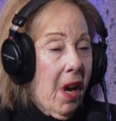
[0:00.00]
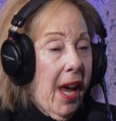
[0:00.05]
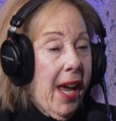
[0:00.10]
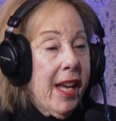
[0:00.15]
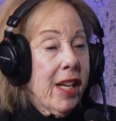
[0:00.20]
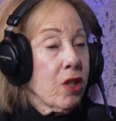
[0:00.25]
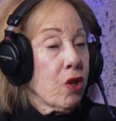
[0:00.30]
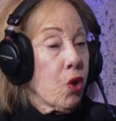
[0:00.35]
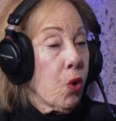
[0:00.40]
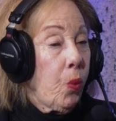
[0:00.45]

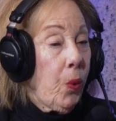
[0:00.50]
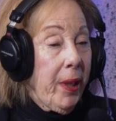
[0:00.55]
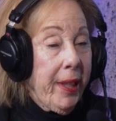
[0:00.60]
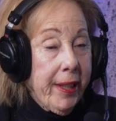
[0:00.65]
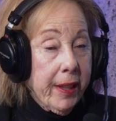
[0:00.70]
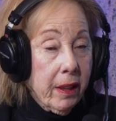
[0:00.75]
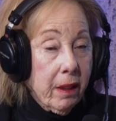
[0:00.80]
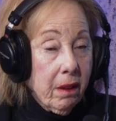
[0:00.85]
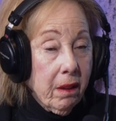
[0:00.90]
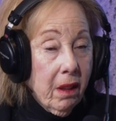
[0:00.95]
and
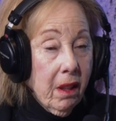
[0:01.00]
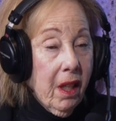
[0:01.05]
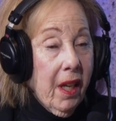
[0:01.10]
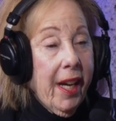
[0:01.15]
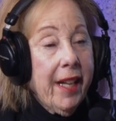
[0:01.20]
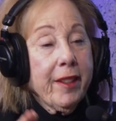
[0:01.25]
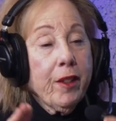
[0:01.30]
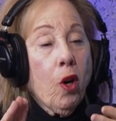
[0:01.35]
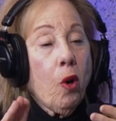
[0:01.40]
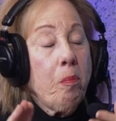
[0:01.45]
tweak it
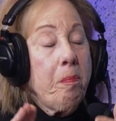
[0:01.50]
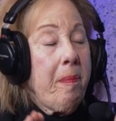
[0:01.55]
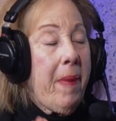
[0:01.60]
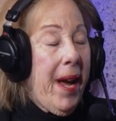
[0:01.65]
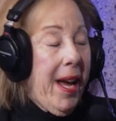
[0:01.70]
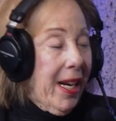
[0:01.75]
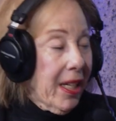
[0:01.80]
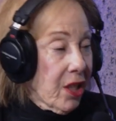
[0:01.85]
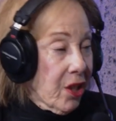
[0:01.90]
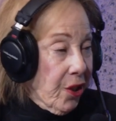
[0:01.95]
and go
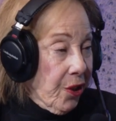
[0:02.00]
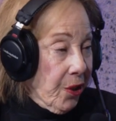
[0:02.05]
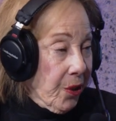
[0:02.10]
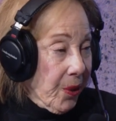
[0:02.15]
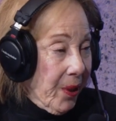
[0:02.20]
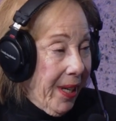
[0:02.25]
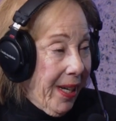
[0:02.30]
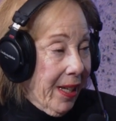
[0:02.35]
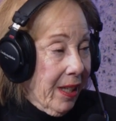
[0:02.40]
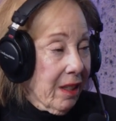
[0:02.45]
back to
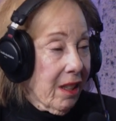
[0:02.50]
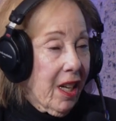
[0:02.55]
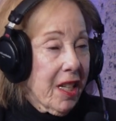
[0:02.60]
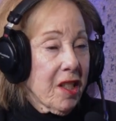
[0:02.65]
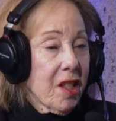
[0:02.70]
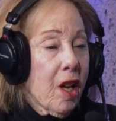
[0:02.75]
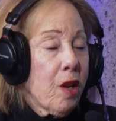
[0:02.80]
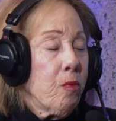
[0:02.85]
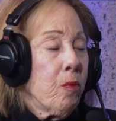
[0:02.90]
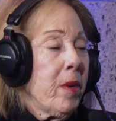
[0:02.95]
your
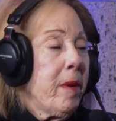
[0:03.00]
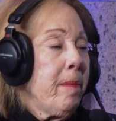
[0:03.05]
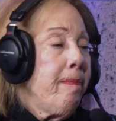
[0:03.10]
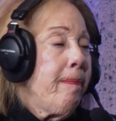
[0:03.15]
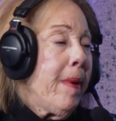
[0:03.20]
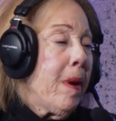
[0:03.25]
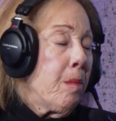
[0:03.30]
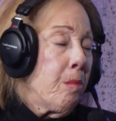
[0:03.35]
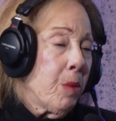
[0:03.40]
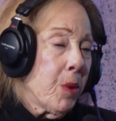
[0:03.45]
allies and
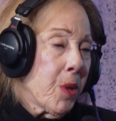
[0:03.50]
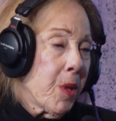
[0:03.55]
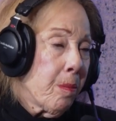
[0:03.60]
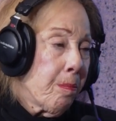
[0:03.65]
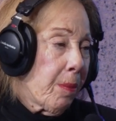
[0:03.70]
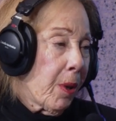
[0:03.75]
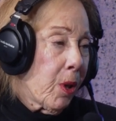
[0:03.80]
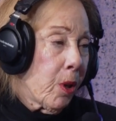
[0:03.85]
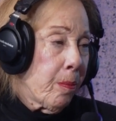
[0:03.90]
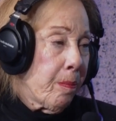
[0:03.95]
remember the
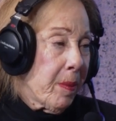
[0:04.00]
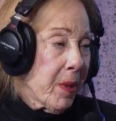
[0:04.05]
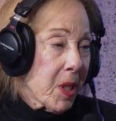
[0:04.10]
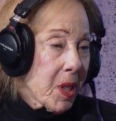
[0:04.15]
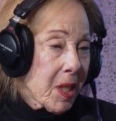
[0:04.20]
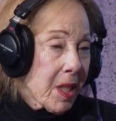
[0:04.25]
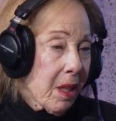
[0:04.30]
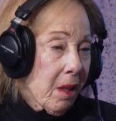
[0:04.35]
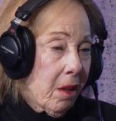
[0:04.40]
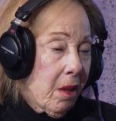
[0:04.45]

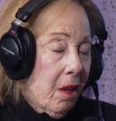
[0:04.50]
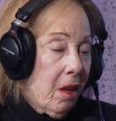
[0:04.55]
purpose.